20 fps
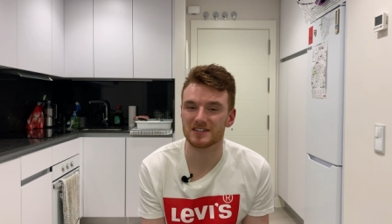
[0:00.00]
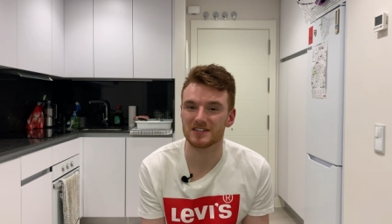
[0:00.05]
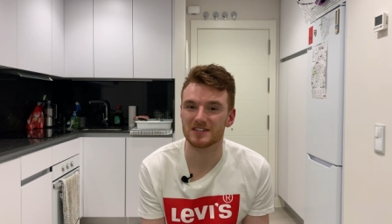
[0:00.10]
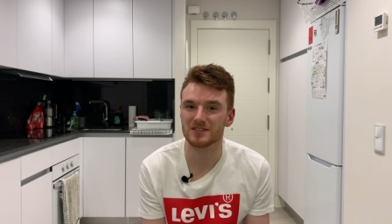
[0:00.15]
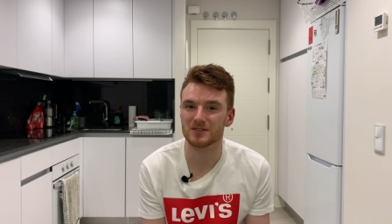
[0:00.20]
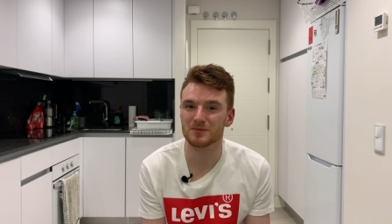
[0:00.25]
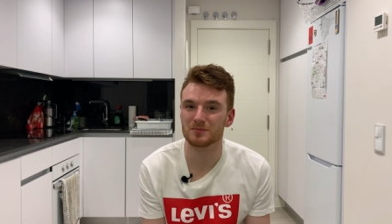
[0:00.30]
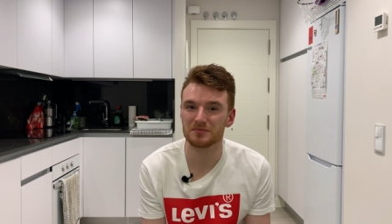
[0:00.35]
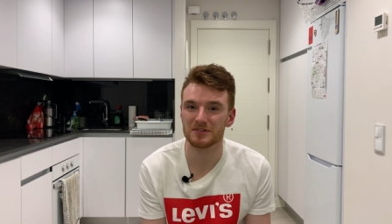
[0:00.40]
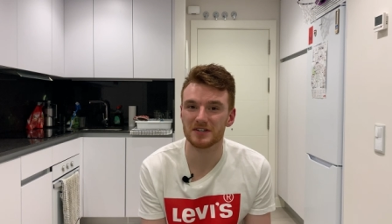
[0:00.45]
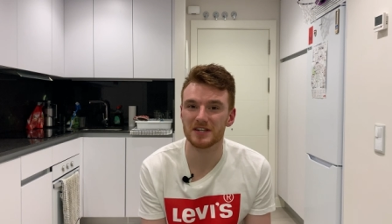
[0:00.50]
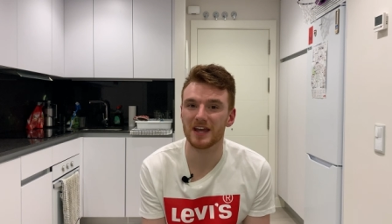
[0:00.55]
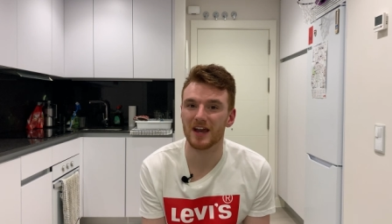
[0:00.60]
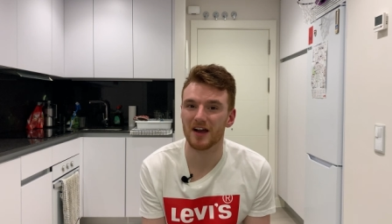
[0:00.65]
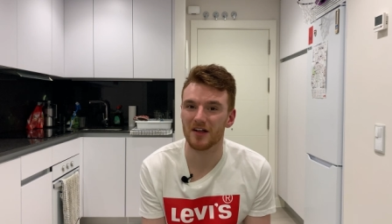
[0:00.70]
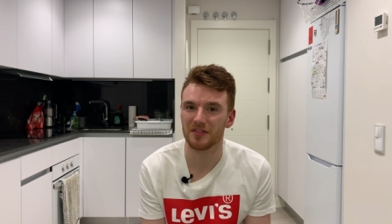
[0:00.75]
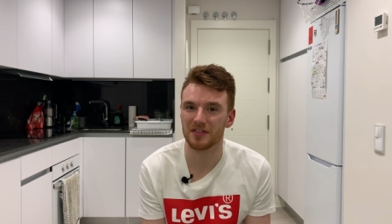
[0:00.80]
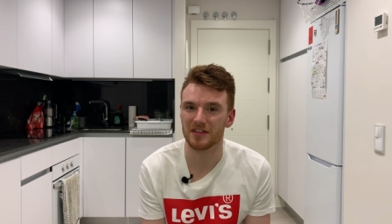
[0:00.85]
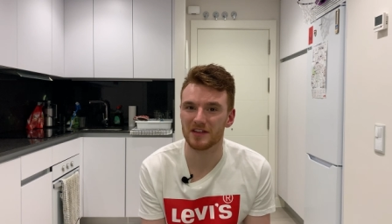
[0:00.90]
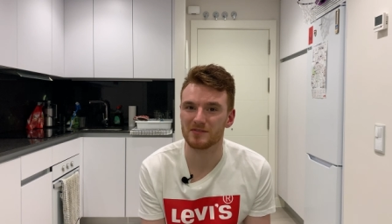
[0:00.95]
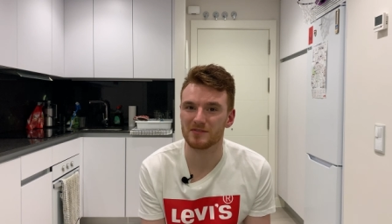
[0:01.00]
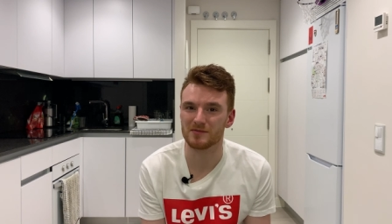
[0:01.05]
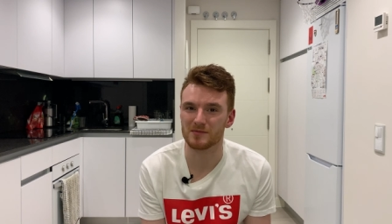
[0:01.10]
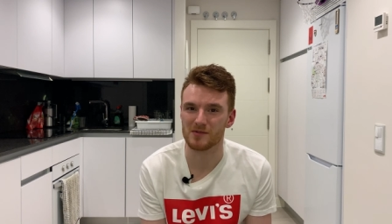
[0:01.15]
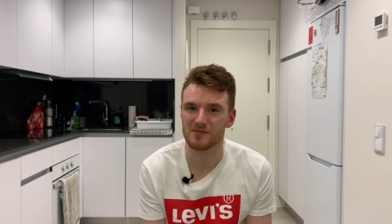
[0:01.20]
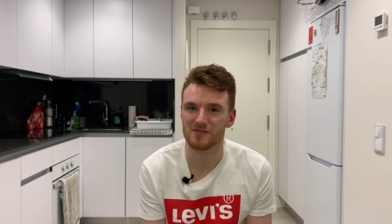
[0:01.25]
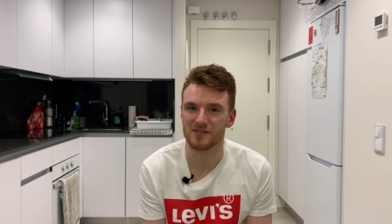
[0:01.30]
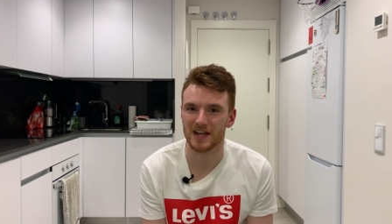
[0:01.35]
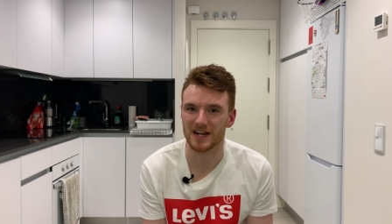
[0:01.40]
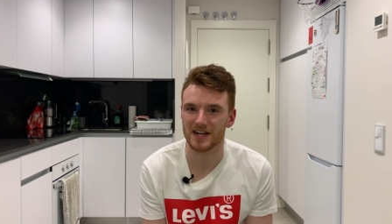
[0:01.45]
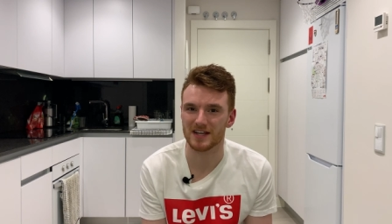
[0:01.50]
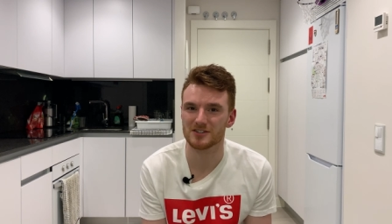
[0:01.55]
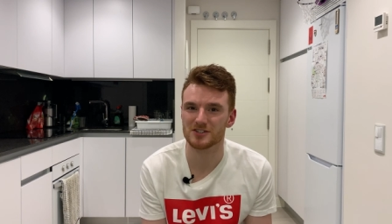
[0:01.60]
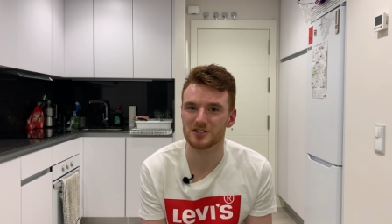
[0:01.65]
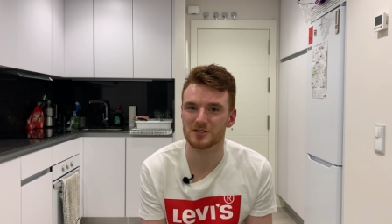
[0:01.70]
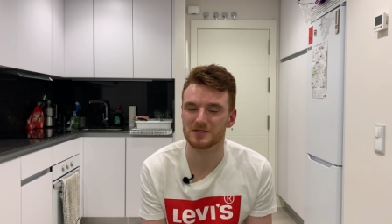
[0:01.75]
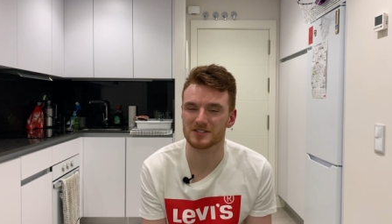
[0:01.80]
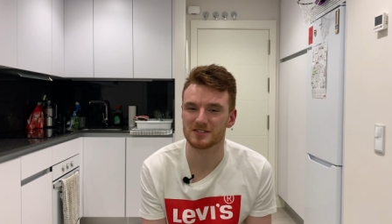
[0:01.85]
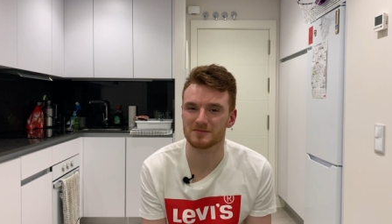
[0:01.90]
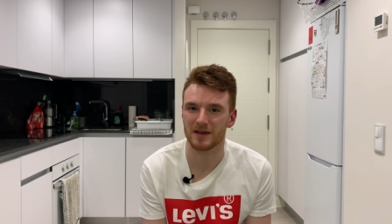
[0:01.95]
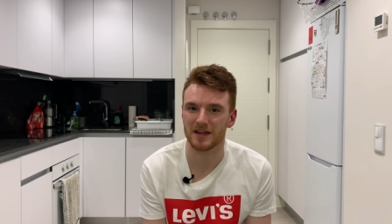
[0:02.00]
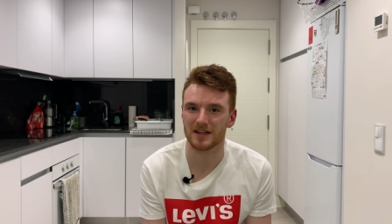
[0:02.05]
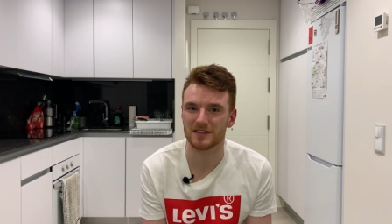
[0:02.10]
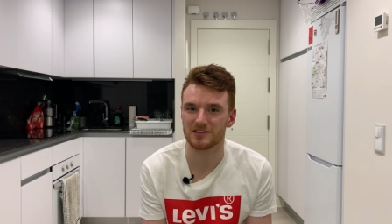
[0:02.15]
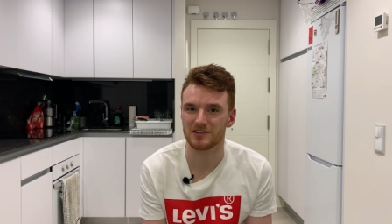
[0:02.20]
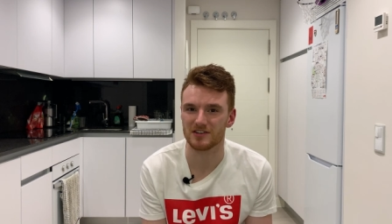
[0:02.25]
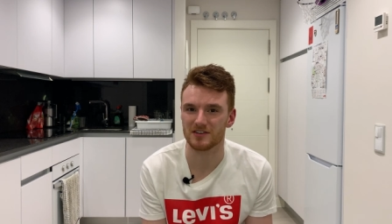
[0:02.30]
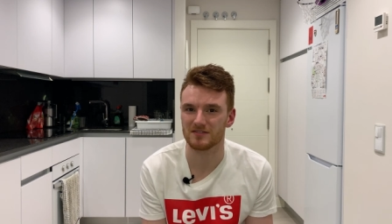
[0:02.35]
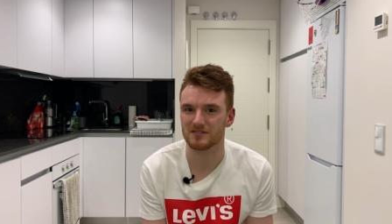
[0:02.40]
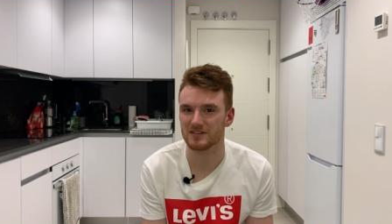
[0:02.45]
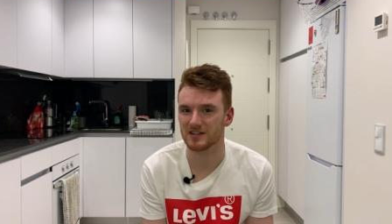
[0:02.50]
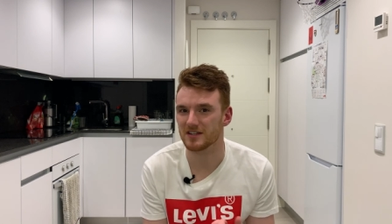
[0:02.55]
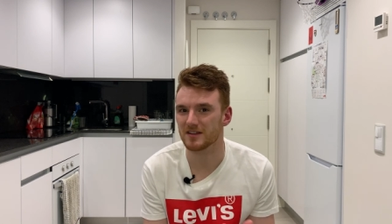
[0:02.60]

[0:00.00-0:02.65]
is pretty healthy from a financial perspective.